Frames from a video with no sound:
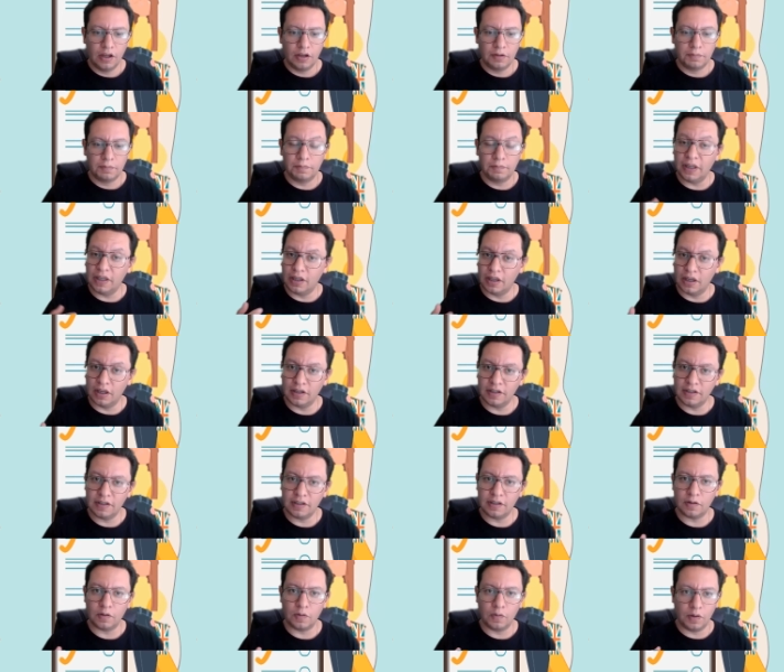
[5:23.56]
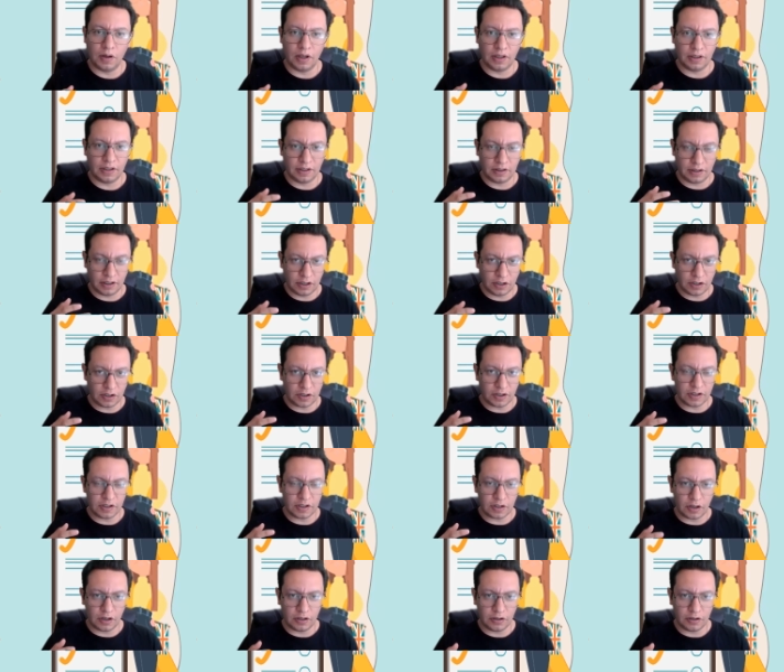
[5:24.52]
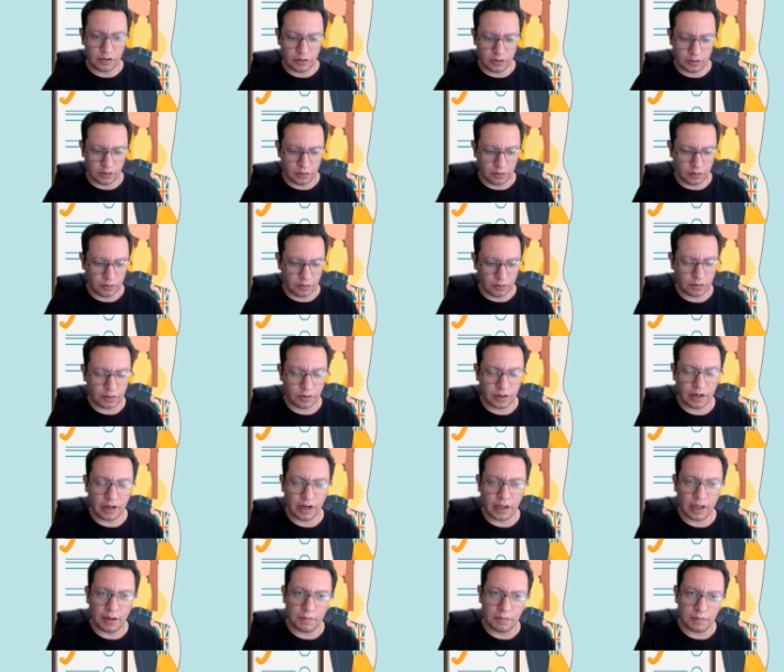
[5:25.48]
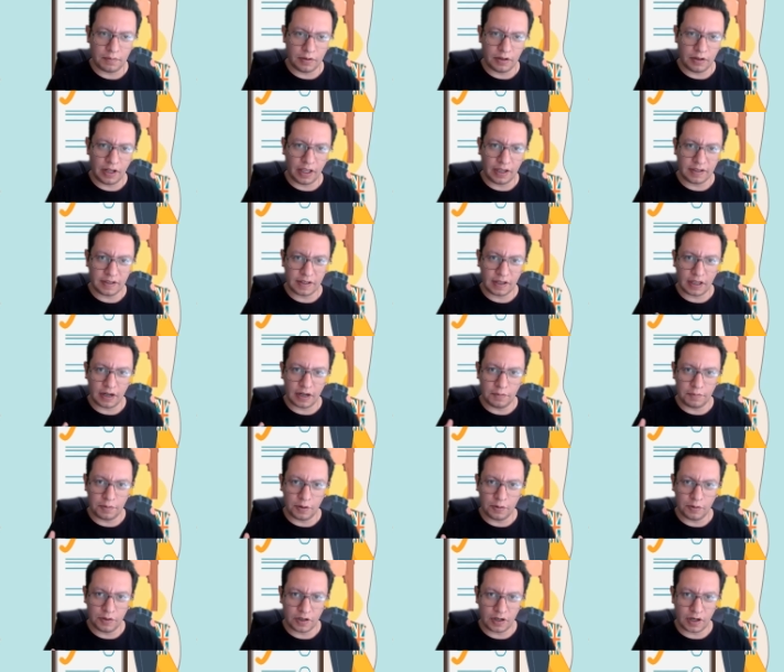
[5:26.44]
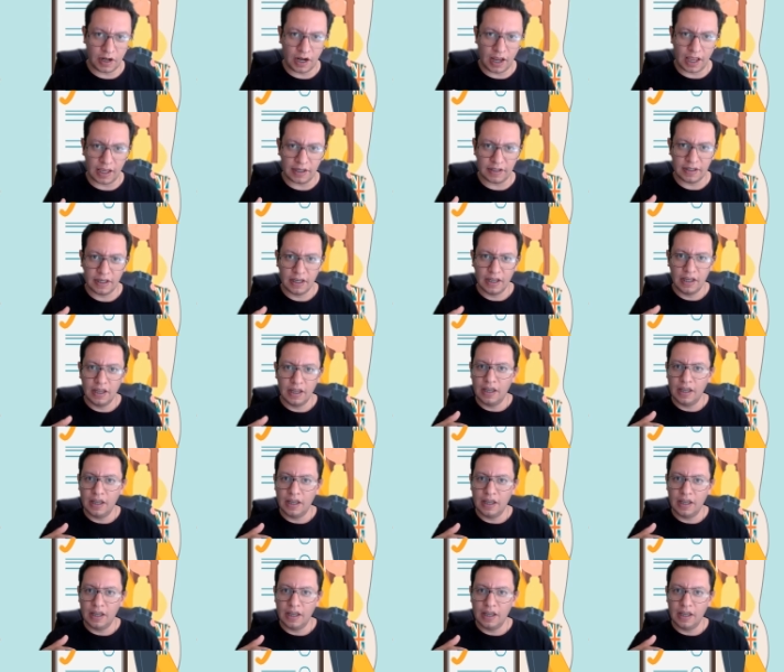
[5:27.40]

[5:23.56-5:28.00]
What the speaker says: Because what the teacher is going to do during a lexical approach class